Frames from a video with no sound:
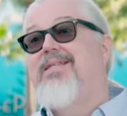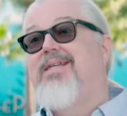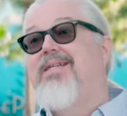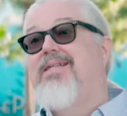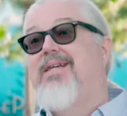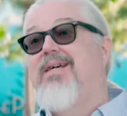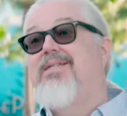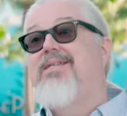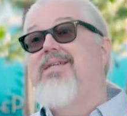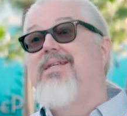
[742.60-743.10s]
it
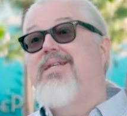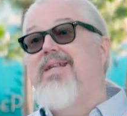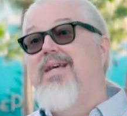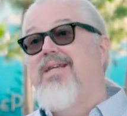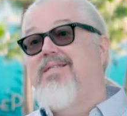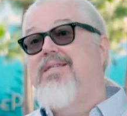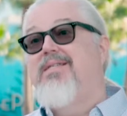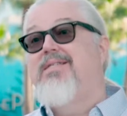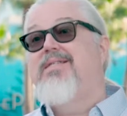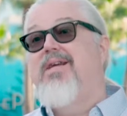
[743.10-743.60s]
doesn't
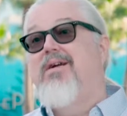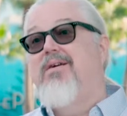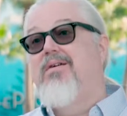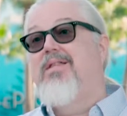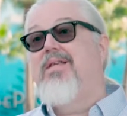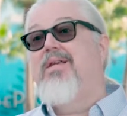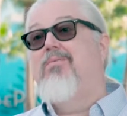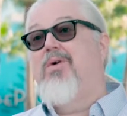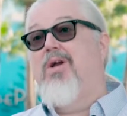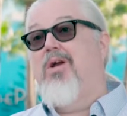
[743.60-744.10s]

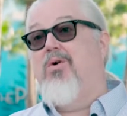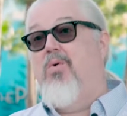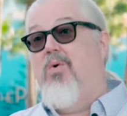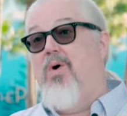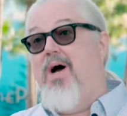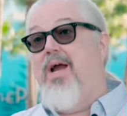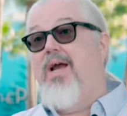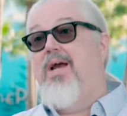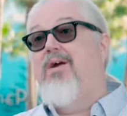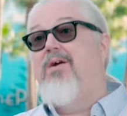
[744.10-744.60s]
necessarily
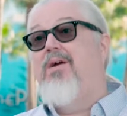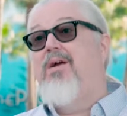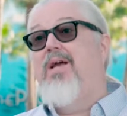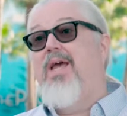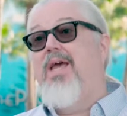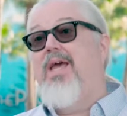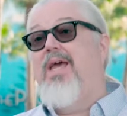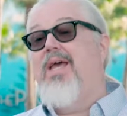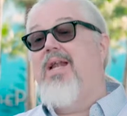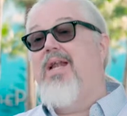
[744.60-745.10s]
require
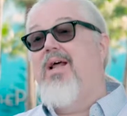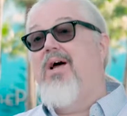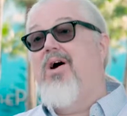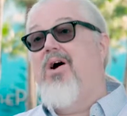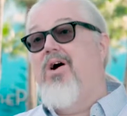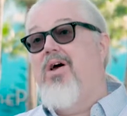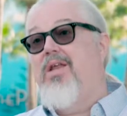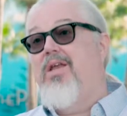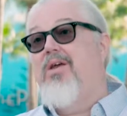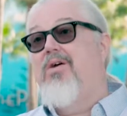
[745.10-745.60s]
an
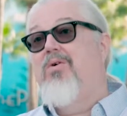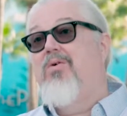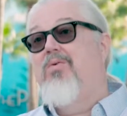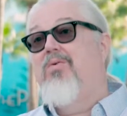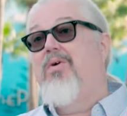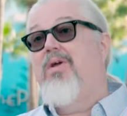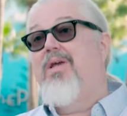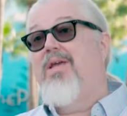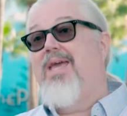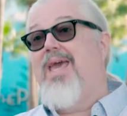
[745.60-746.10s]
audio
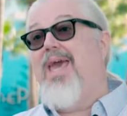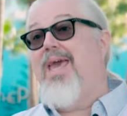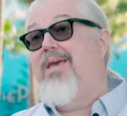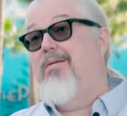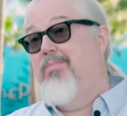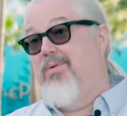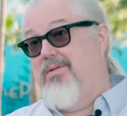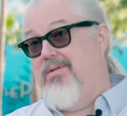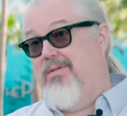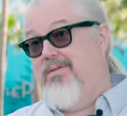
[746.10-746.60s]

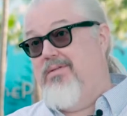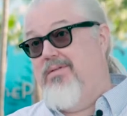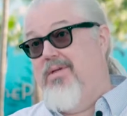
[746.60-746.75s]
cable,